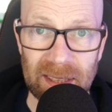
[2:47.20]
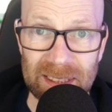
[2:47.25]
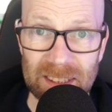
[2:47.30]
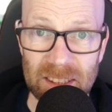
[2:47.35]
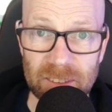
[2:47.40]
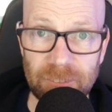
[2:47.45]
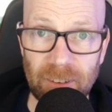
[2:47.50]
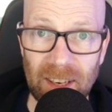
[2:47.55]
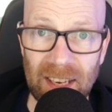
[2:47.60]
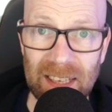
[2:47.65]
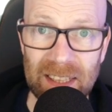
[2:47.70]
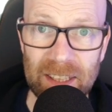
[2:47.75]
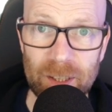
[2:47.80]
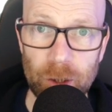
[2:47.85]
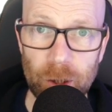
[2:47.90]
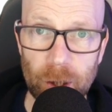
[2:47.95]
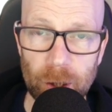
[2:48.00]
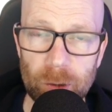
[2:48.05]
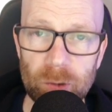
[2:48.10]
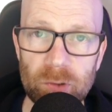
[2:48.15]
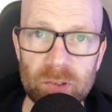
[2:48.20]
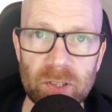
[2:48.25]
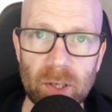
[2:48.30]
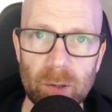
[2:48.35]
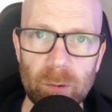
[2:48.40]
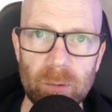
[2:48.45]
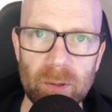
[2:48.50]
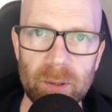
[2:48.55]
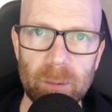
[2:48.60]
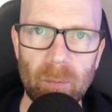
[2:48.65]
It's fairly new,
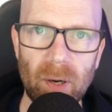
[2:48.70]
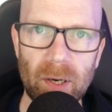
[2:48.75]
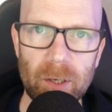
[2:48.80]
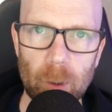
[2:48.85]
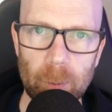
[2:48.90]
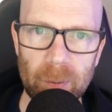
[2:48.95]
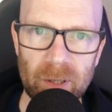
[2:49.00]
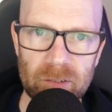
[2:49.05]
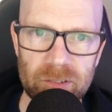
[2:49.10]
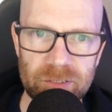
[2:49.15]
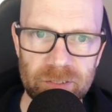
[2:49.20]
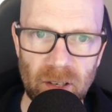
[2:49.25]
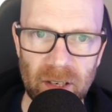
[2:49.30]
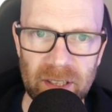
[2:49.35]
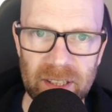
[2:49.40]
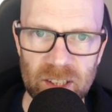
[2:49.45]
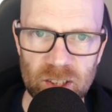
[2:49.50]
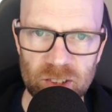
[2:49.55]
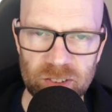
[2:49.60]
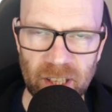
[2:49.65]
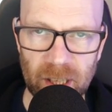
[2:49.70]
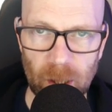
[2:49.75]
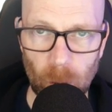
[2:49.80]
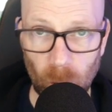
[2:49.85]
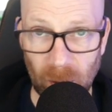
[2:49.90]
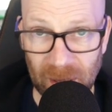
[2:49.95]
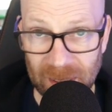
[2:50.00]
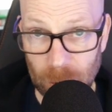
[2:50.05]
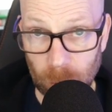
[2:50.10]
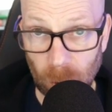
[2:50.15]
so you might not be able to find it straight
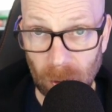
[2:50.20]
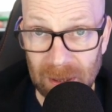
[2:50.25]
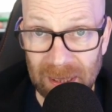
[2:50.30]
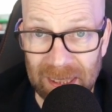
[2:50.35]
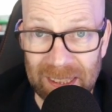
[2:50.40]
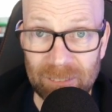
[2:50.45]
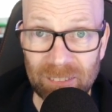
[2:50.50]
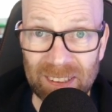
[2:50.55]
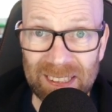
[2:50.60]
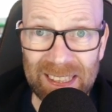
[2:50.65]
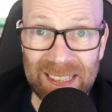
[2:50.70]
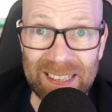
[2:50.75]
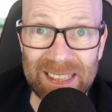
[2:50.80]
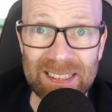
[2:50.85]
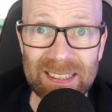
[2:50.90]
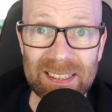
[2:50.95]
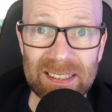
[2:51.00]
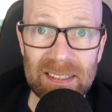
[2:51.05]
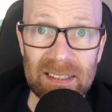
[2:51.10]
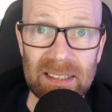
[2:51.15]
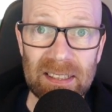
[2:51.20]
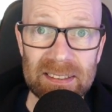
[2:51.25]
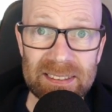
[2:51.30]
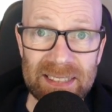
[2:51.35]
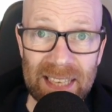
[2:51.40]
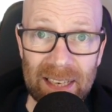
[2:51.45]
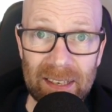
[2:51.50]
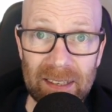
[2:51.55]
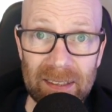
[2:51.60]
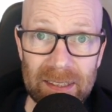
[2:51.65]
away. So I'll leave a link
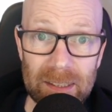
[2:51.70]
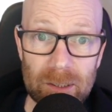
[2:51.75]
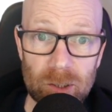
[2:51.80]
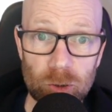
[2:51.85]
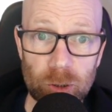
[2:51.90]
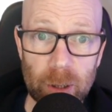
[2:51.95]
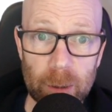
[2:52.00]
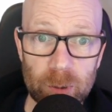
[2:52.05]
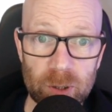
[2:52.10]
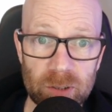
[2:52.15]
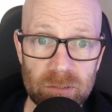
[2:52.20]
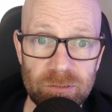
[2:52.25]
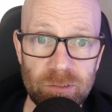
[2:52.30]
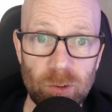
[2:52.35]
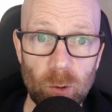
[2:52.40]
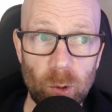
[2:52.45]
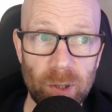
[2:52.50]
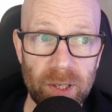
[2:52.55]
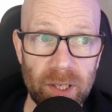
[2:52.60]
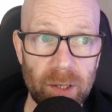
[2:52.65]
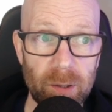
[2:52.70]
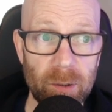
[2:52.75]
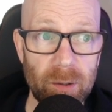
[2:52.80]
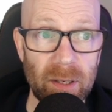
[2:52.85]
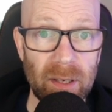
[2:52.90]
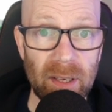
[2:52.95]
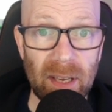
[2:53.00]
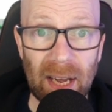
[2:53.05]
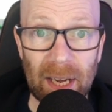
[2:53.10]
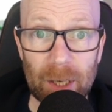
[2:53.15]
down in the description for you,
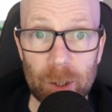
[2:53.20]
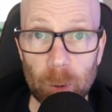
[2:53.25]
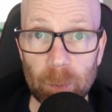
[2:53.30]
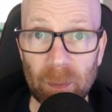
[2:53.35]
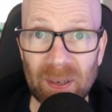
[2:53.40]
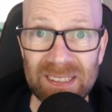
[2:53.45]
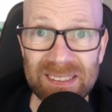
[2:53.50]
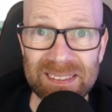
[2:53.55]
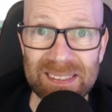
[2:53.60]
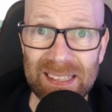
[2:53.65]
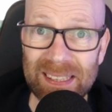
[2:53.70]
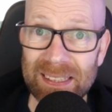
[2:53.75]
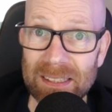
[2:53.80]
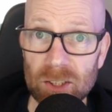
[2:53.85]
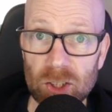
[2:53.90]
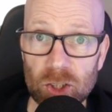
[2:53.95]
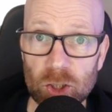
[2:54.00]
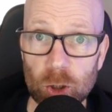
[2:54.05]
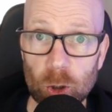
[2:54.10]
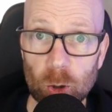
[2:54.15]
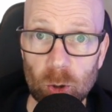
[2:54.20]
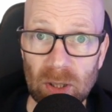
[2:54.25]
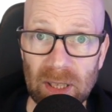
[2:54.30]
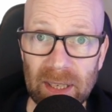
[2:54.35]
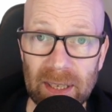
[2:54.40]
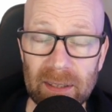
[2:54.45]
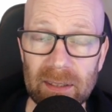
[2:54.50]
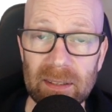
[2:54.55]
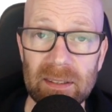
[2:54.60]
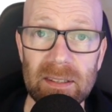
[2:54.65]
and you basically install
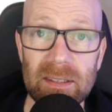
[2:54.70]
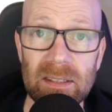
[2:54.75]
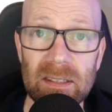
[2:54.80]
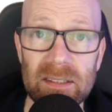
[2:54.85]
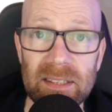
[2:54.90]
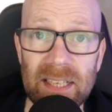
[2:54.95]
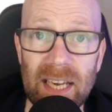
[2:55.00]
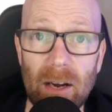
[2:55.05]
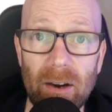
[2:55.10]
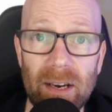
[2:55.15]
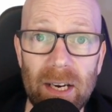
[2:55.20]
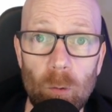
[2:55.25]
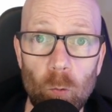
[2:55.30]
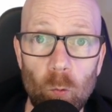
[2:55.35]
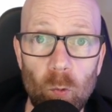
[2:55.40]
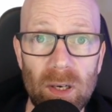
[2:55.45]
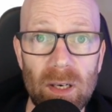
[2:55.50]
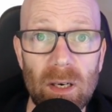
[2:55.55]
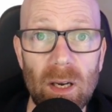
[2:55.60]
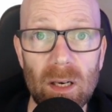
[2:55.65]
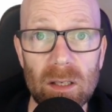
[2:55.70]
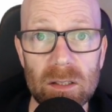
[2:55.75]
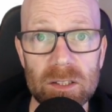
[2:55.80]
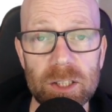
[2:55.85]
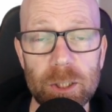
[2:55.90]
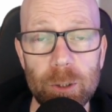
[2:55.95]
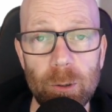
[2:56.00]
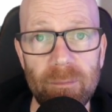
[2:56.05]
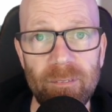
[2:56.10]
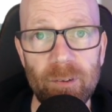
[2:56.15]
it. Now, it will
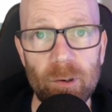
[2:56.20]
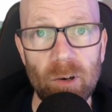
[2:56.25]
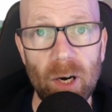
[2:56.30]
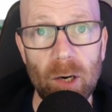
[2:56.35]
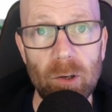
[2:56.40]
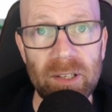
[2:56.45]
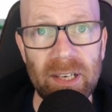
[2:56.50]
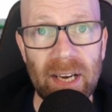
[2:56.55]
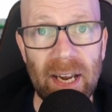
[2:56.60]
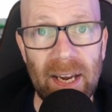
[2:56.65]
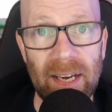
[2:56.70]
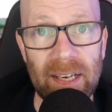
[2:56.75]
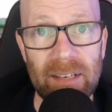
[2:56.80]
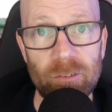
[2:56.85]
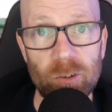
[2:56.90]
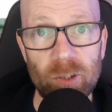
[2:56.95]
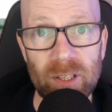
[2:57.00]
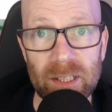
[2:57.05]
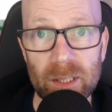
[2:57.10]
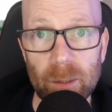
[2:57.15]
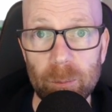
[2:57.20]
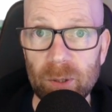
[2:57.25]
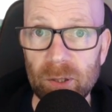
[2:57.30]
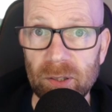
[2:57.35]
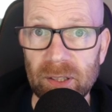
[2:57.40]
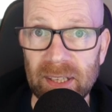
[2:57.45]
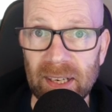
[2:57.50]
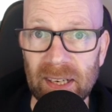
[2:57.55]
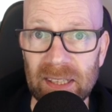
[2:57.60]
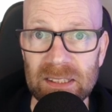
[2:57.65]
ask you if you're okay for it
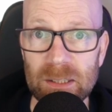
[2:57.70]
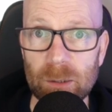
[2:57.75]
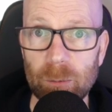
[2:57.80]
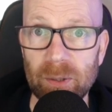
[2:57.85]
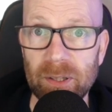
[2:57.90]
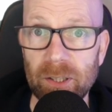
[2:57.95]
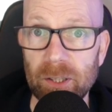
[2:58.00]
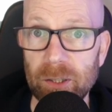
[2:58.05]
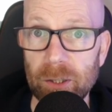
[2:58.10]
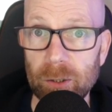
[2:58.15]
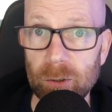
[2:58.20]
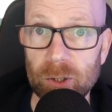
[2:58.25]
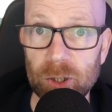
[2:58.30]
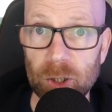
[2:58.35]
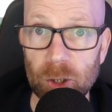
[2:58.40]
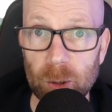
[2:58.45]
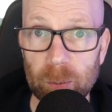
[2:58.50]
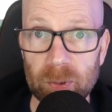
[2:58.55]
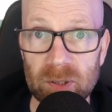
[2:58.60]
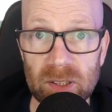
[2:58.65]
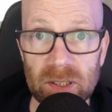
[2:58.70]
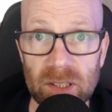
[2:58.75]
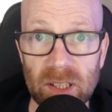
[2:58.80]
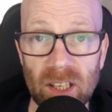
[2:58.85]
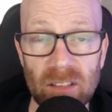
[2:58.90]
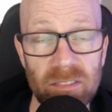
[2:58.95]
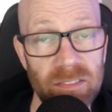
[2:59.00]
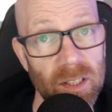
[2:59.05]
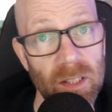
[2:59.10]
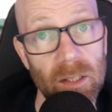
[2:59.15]
communicating with the YouTube and
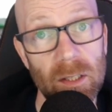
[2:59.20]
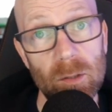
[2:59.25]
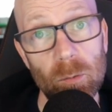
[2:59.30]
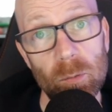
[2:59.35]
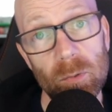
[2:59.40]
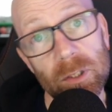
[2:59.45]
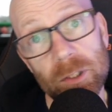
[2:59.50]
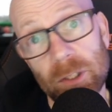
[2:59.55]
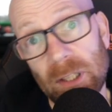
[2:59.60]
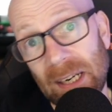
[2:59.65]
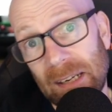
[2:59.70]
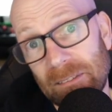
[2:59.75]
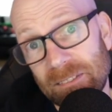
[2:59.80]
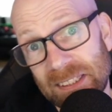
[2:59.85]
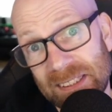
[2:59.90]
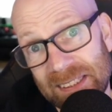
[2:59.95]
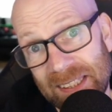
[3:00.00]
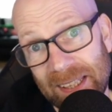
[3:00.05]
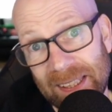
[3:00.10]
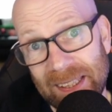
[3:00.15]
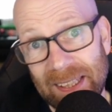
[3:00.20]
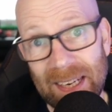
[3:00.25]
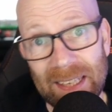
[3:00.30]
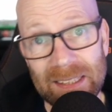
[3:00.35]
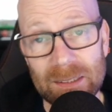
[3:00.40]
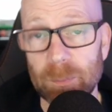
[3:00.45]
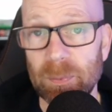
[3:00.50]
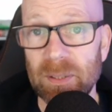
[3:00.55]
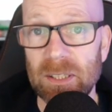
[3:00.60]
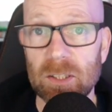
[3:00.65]
stuff, and you'll have to say
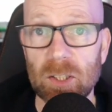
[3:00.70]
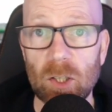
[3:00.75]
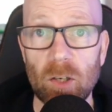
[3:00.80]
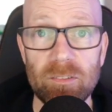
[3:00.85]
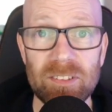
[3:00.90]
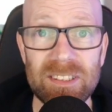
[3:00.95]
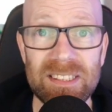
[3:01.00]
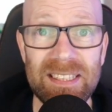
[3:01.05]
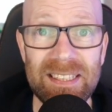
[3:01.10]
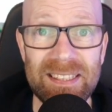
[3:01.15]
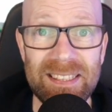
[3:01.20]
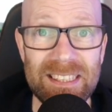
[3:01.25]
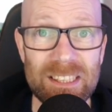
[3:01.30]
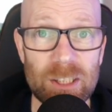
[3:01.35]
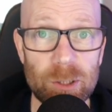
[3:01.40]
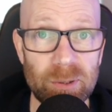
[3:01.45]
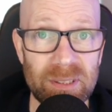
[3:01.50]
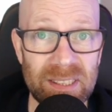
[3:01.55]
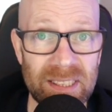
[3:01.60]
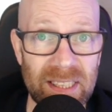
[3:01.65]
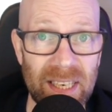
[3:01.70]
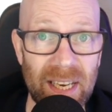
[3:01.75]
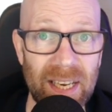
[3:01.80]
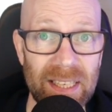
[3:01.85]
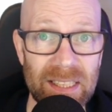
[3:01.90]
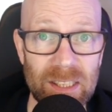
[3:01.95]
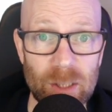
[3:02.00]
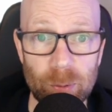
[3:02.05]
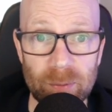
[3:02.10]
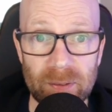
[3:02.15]
yes, because obviously it needs to
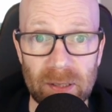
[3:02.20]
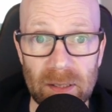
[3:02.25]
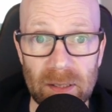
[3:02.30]
engage with